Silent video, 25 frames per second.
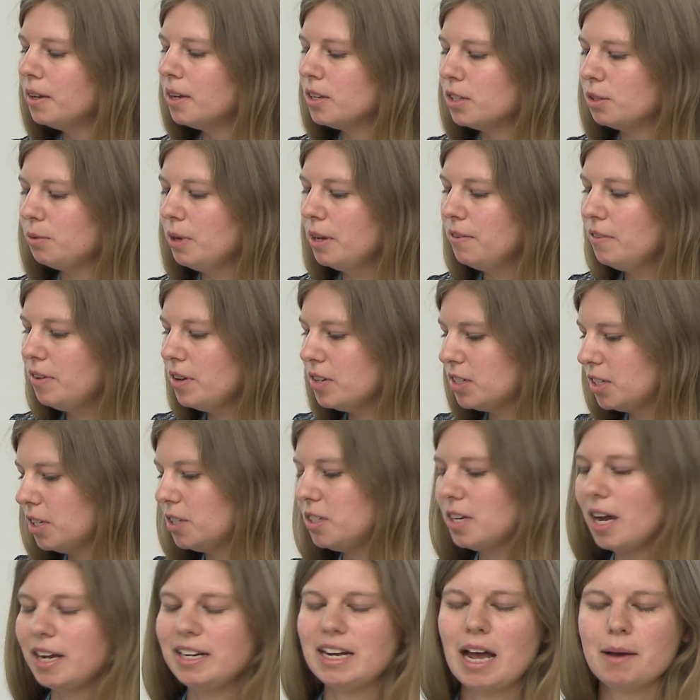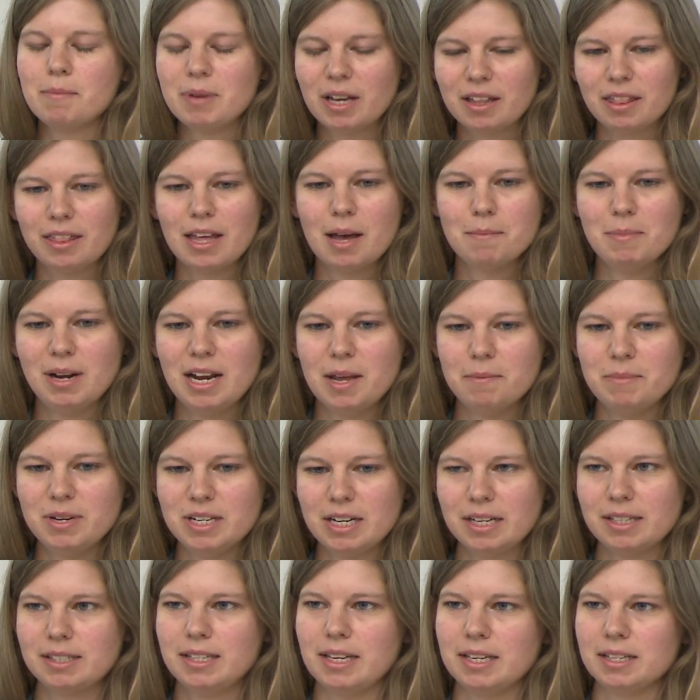So we've used a dynamic thermal
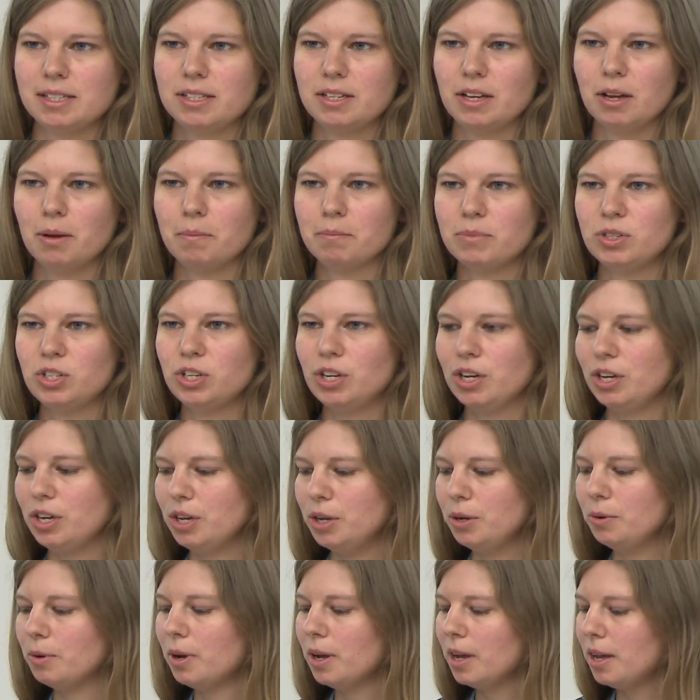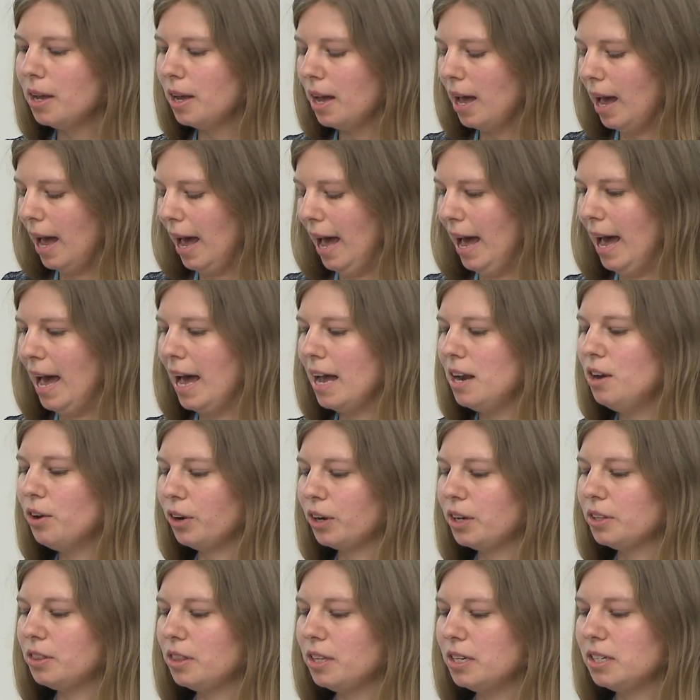imaging system to uh,
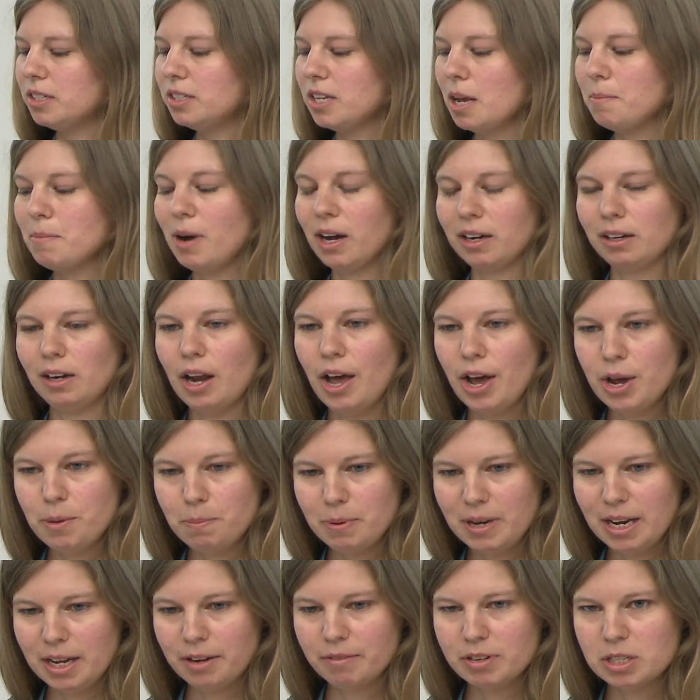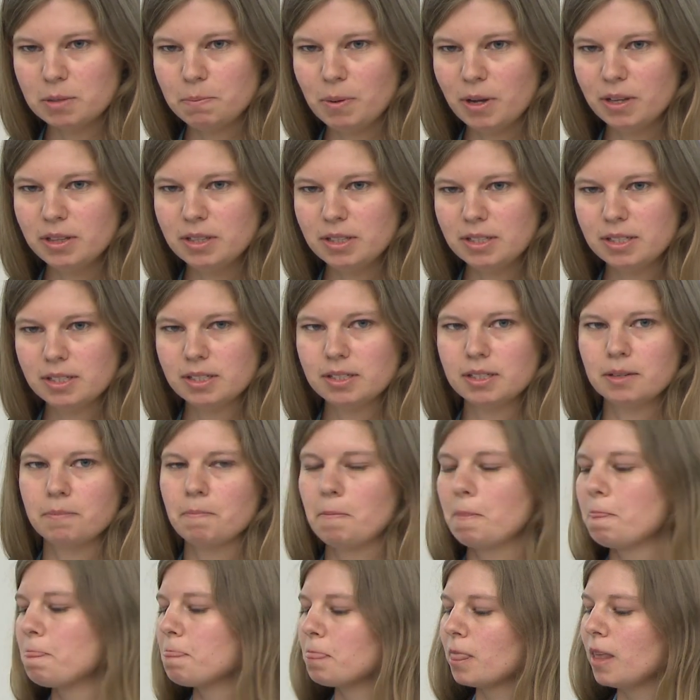look at the stomatal opening response.
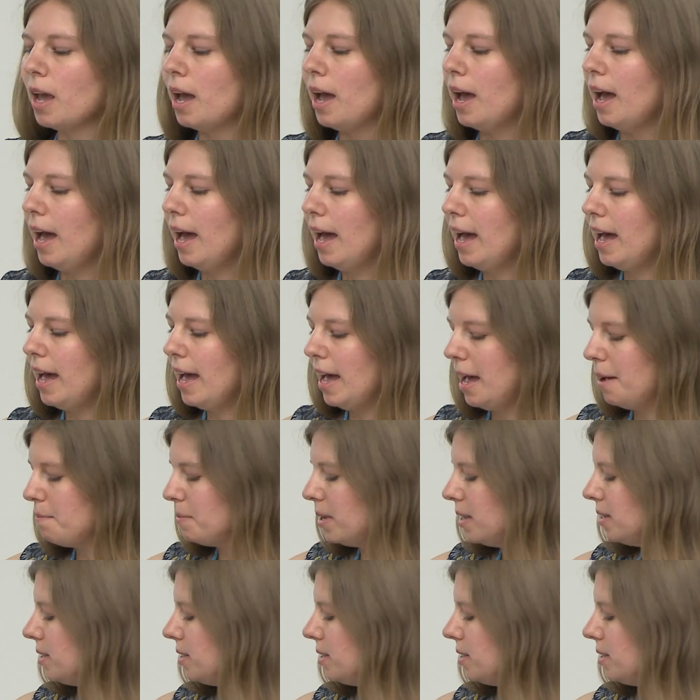Um,